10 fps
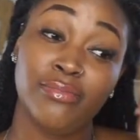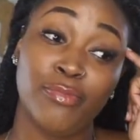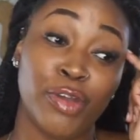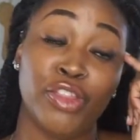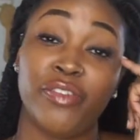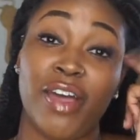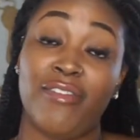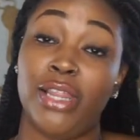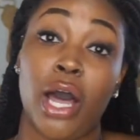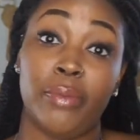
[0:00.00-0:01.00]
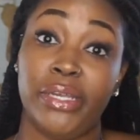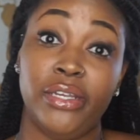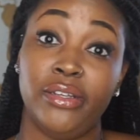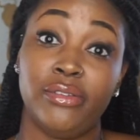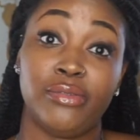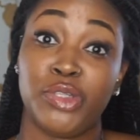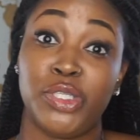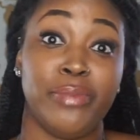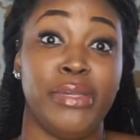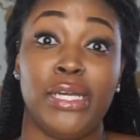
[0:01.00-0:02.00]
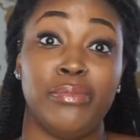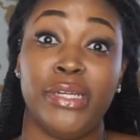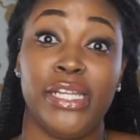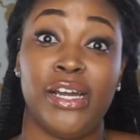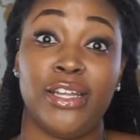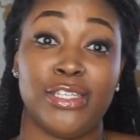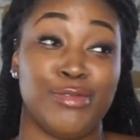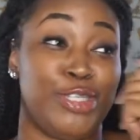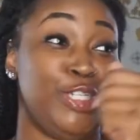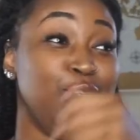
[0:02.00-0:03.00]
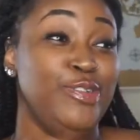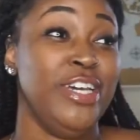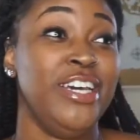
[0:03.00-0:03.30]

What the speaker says: We don't even have a lobby, to be completely honest with you.